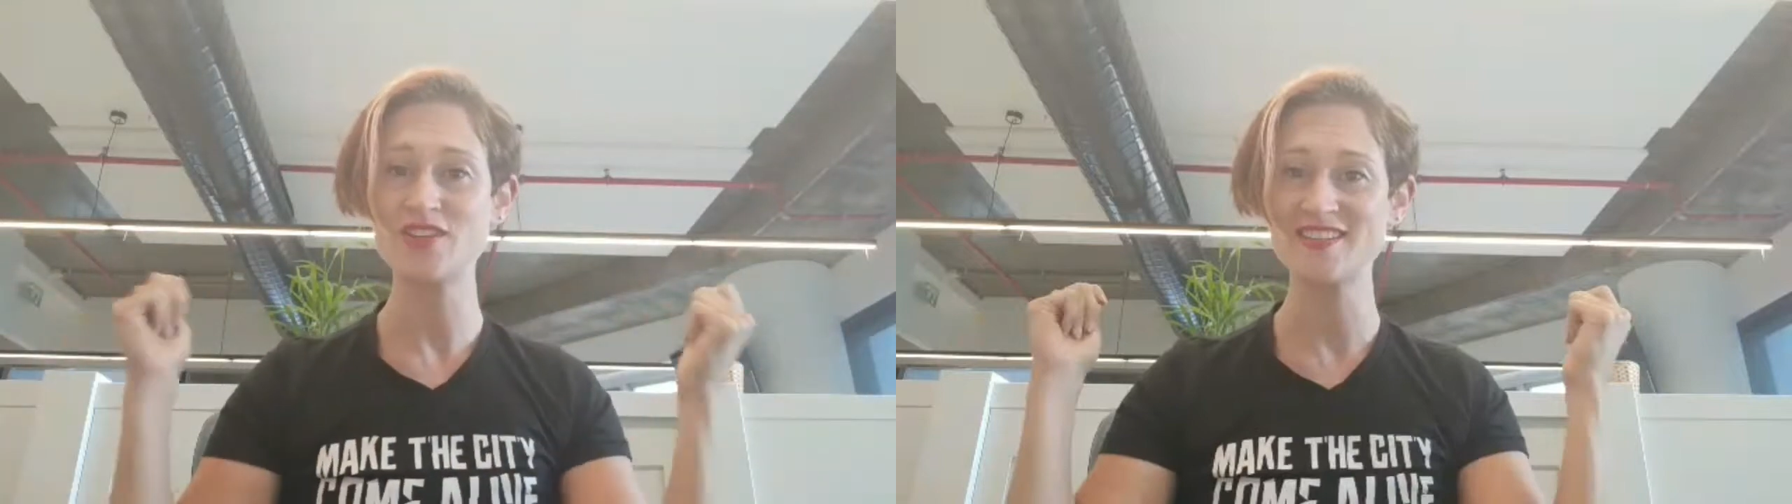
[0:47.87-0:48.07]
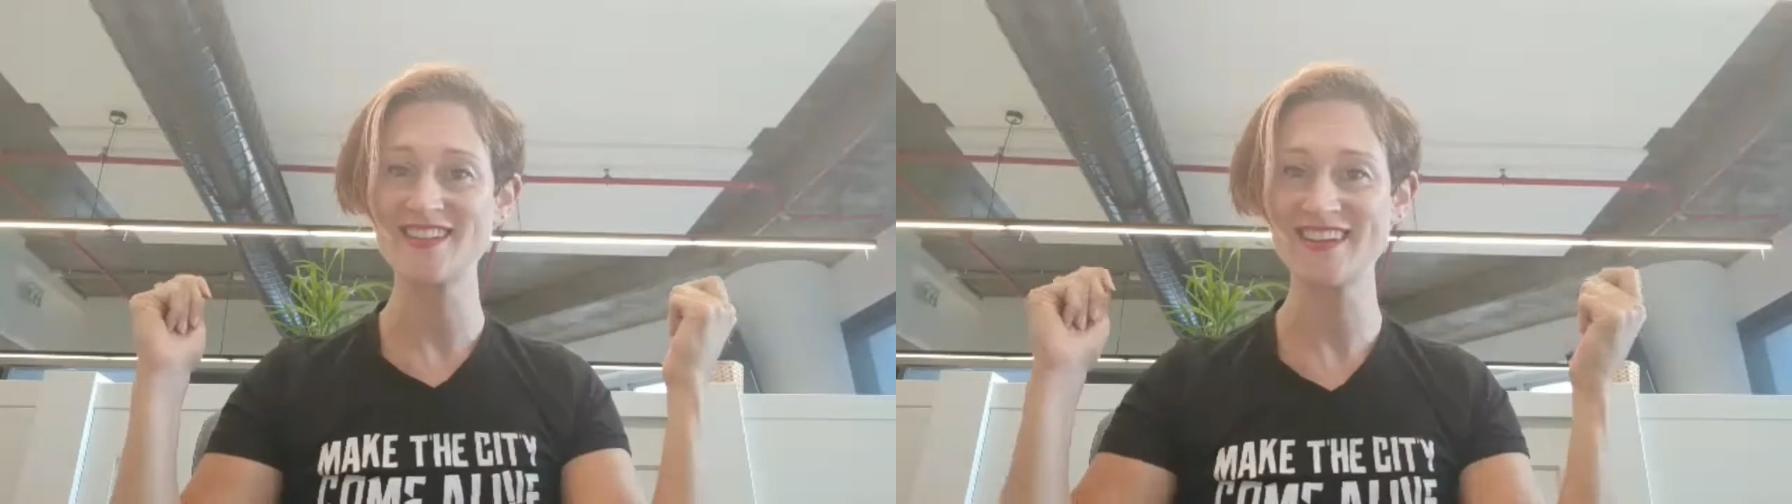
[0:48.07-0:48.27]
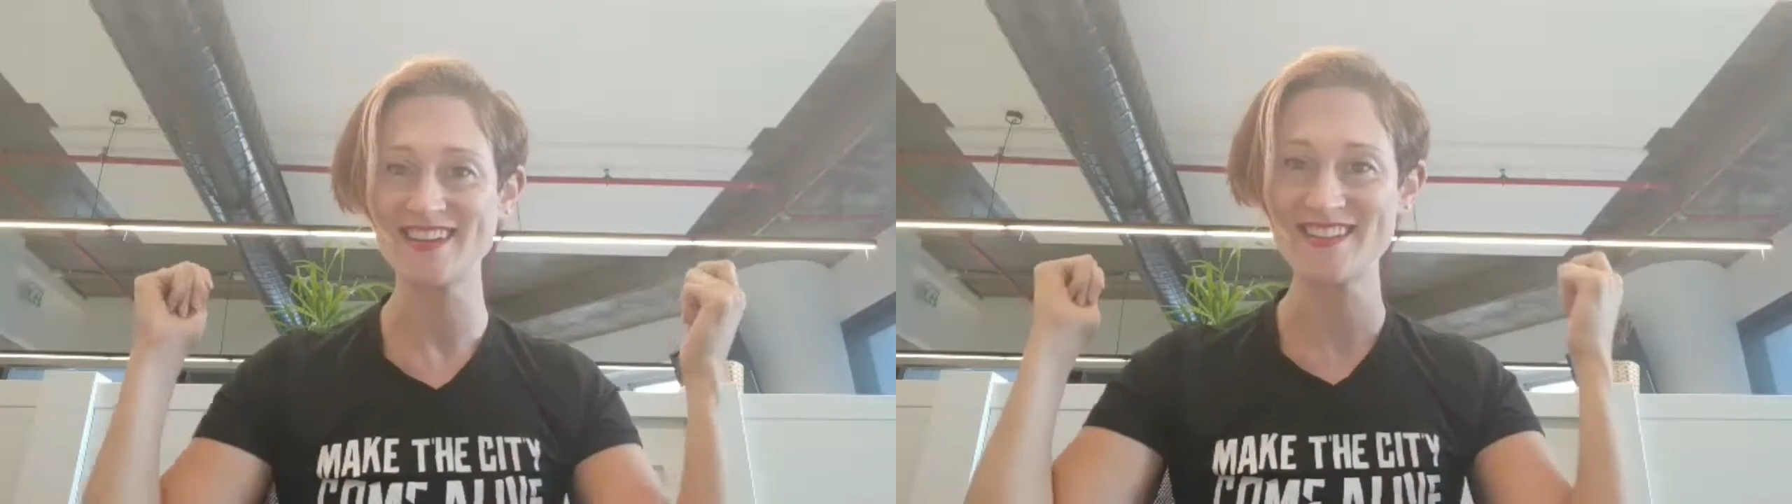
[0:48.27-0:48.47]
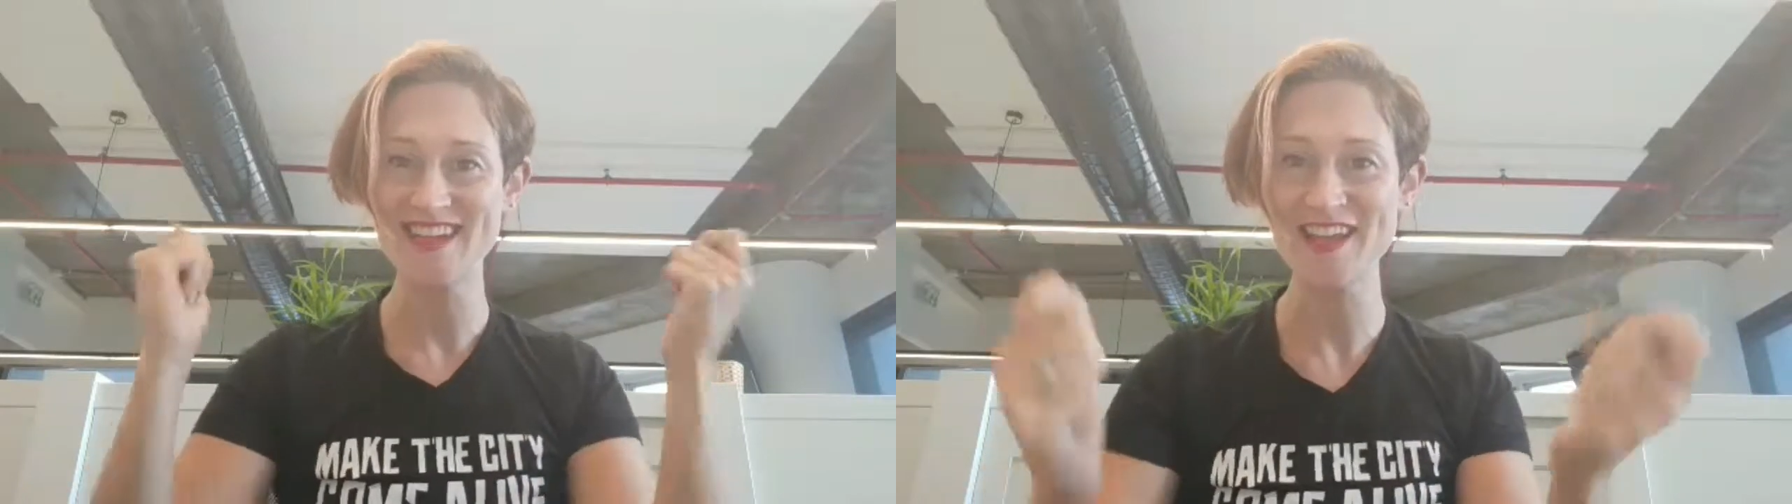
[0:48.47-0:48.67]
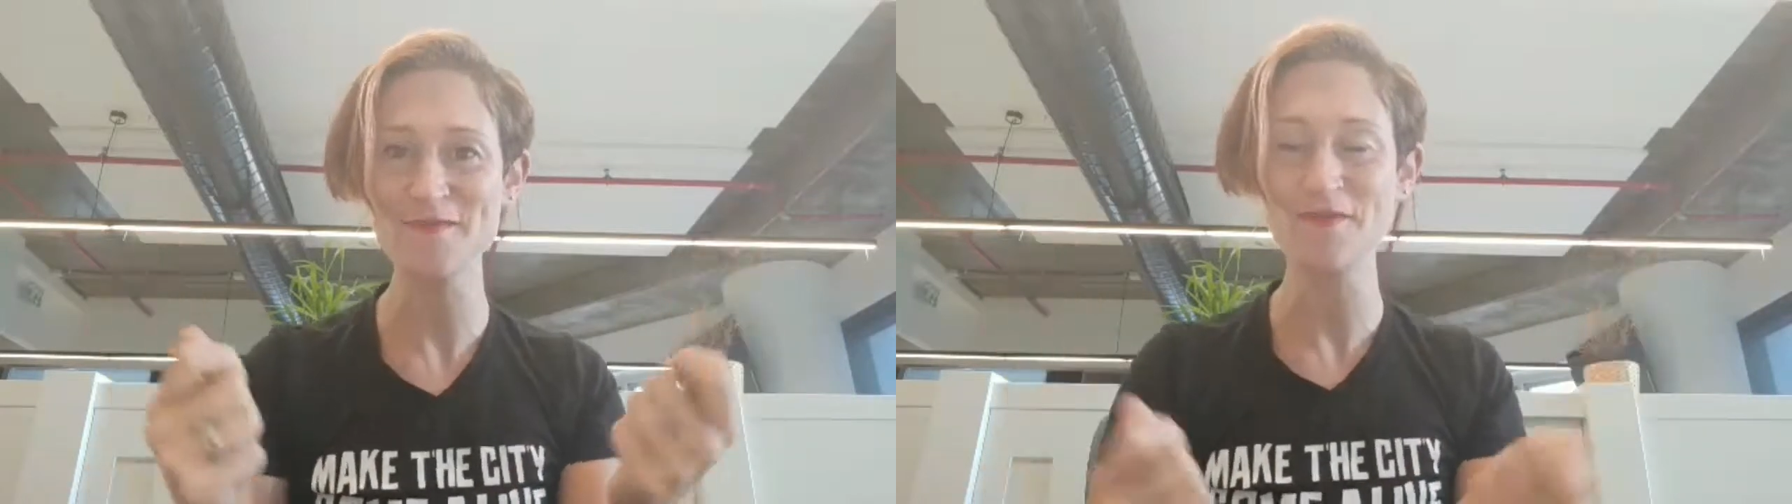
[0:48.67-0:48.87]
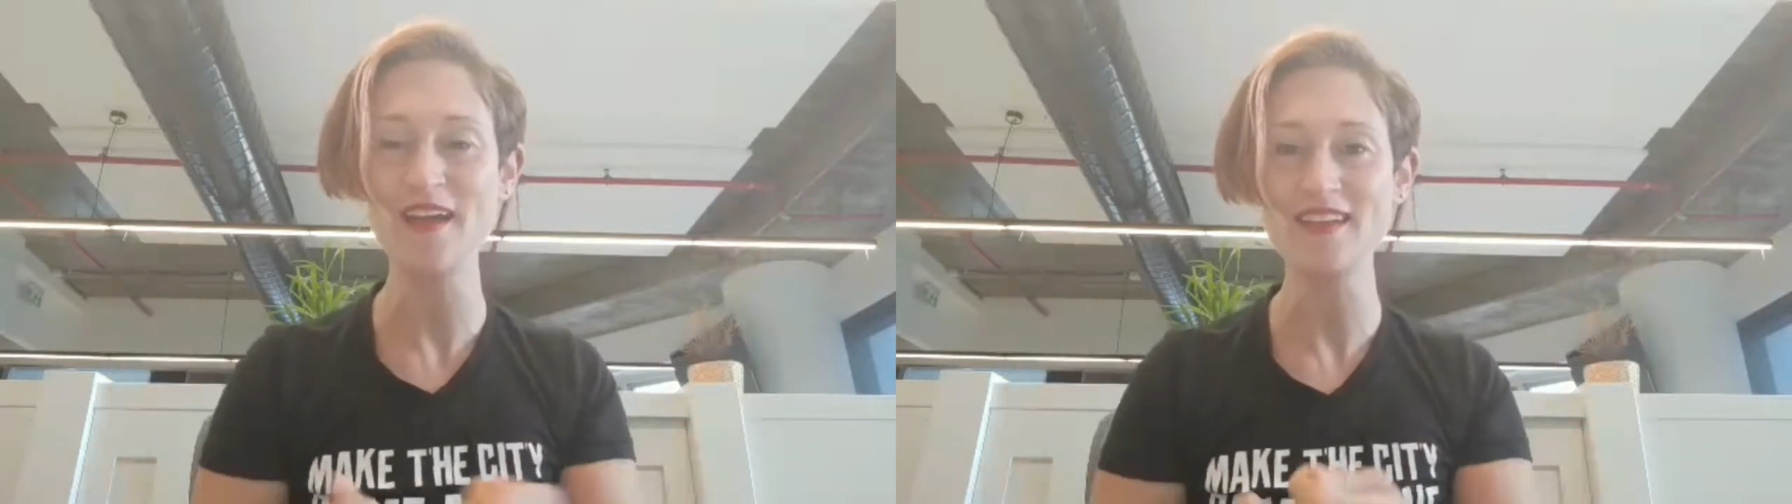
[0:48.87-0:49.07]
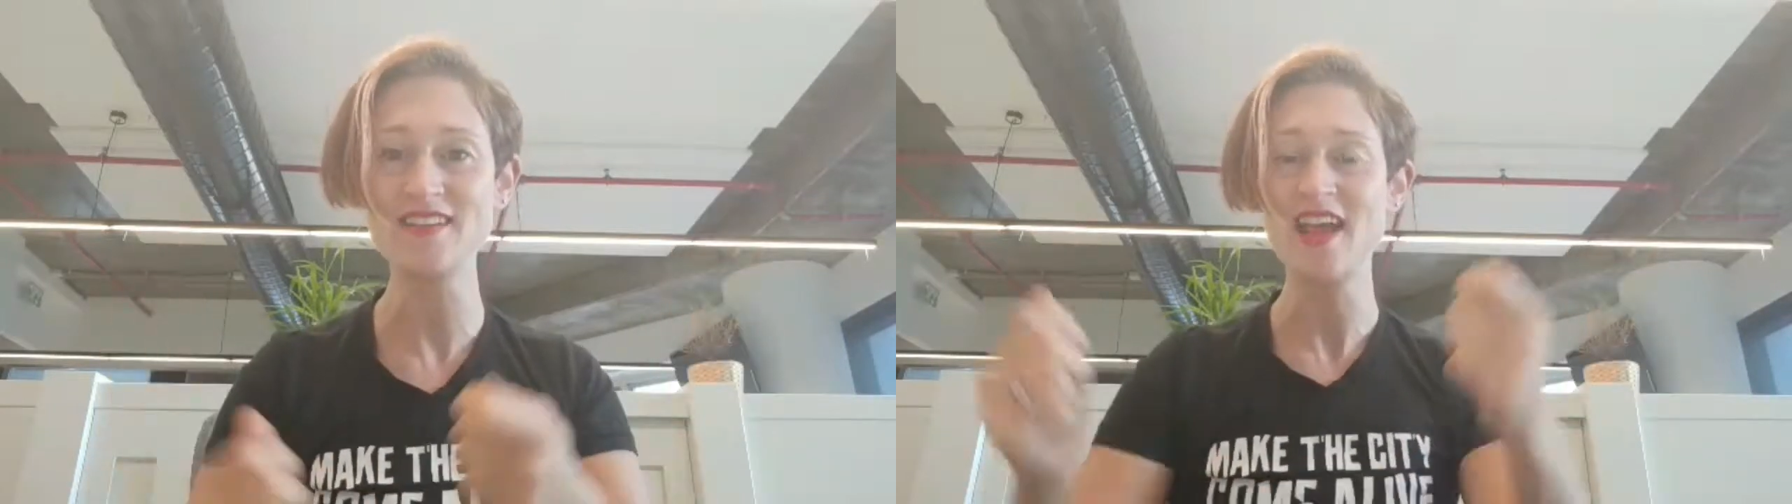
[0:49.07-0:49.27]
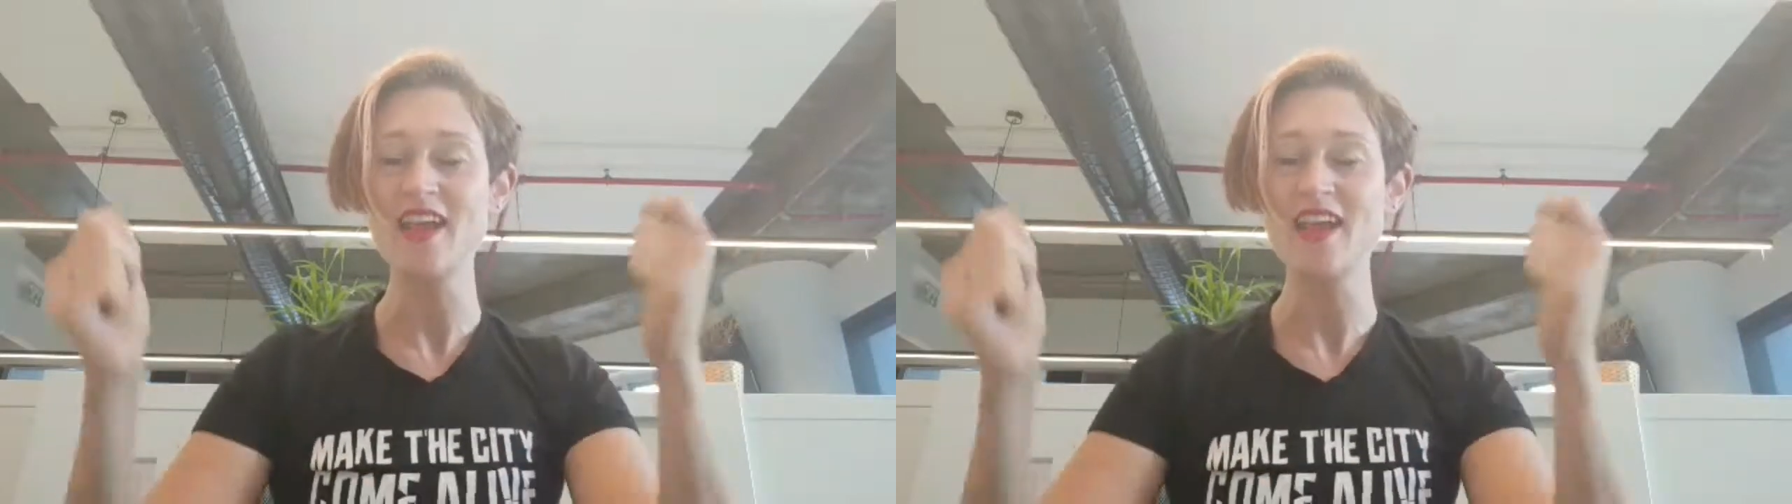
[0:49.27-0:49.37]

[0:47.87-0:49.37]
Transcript: is going to take place